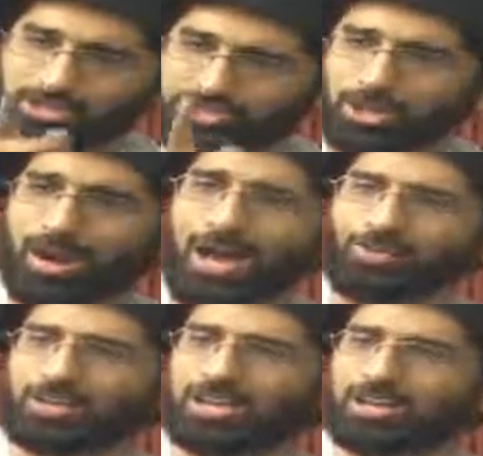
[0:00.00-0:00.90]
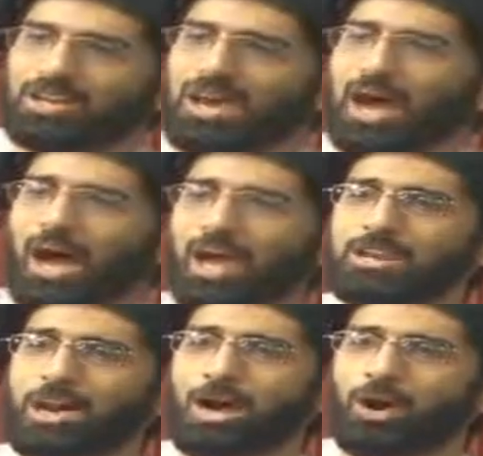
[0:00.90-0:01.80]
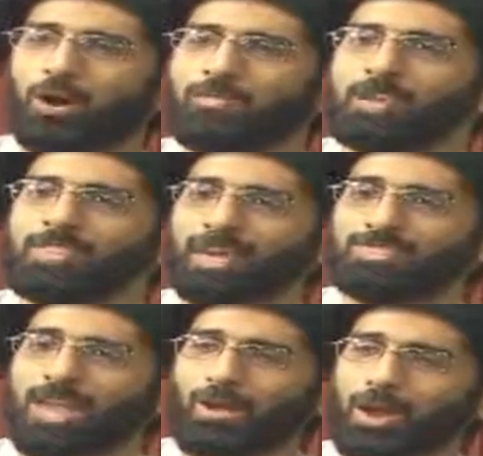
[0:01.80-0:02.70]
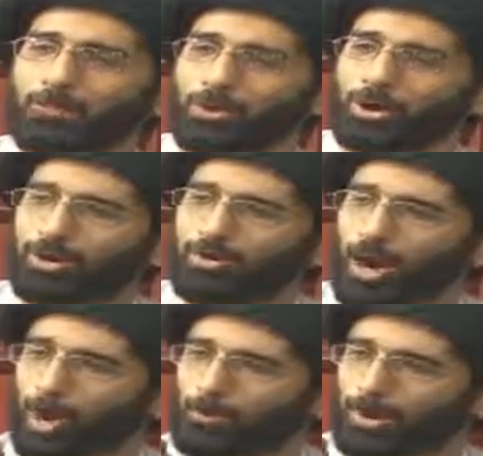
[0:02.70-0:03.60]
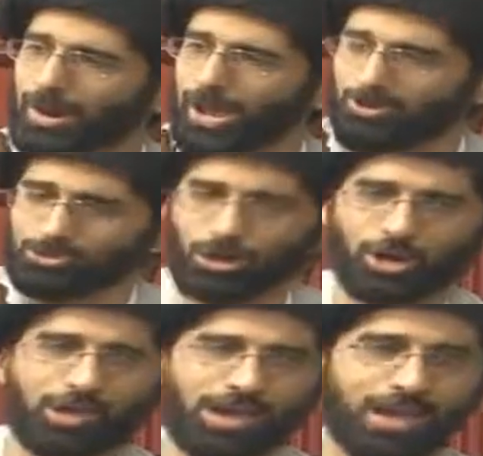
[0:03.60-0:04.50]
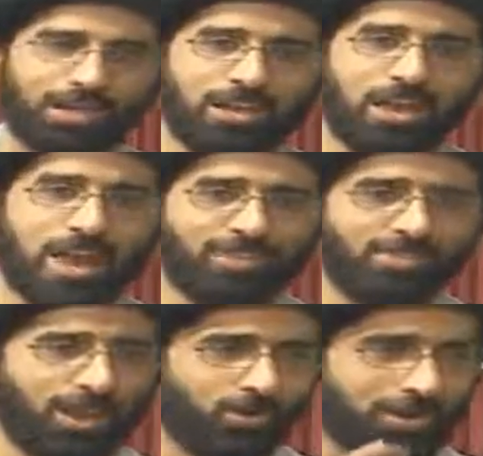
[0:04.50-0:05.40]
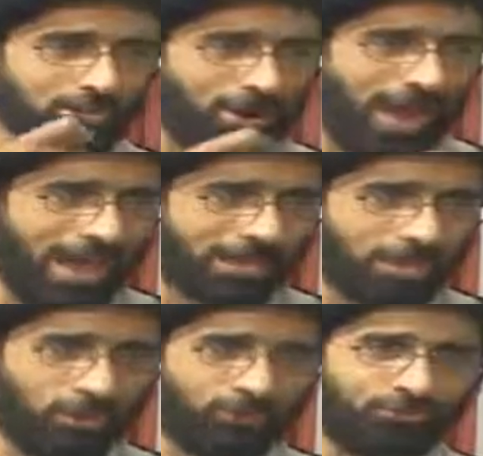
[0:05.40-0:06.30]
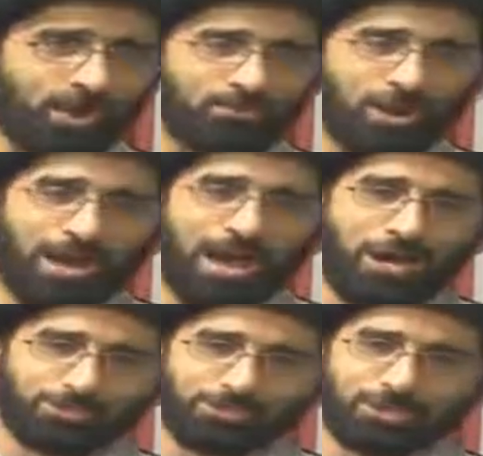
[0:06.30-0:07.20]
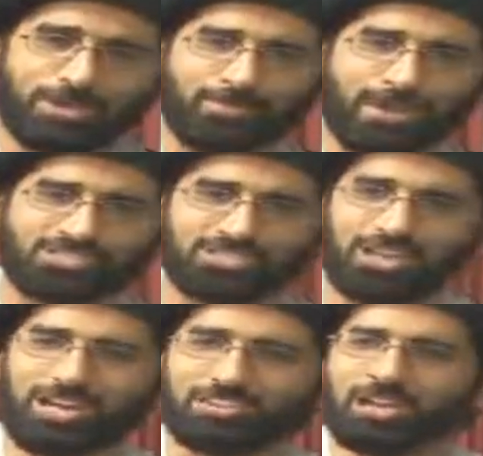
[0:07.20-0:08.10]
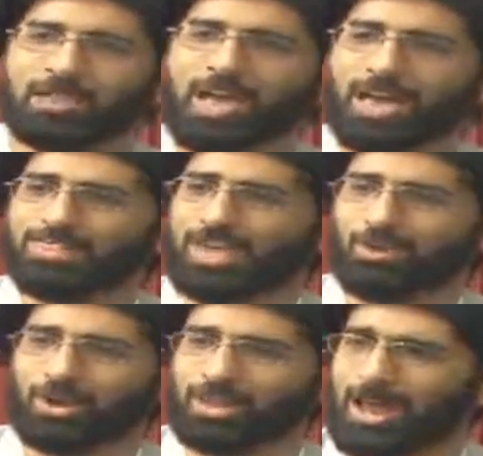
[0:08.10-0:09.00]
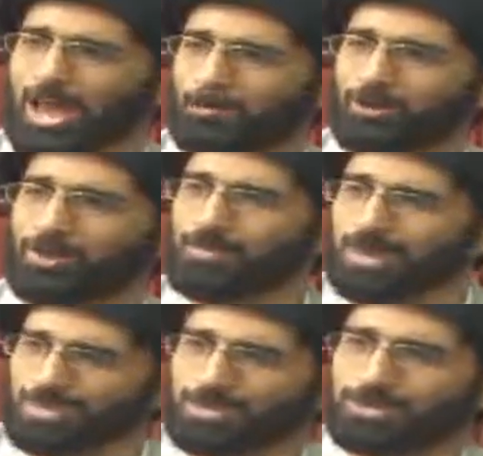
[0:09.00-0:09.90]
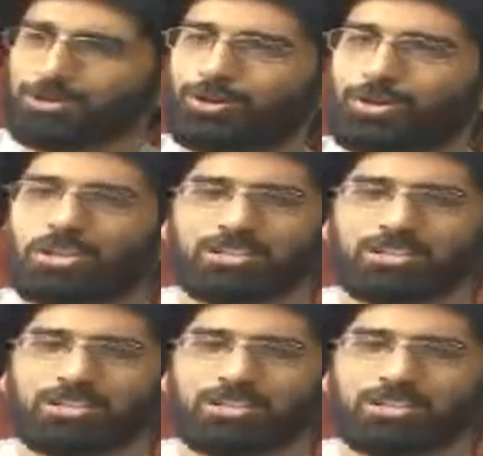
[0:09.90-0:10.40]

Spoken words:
surrounded. I know that they will put a rope around your neck, and they will drag you from your house to the masjid, and they will not permit you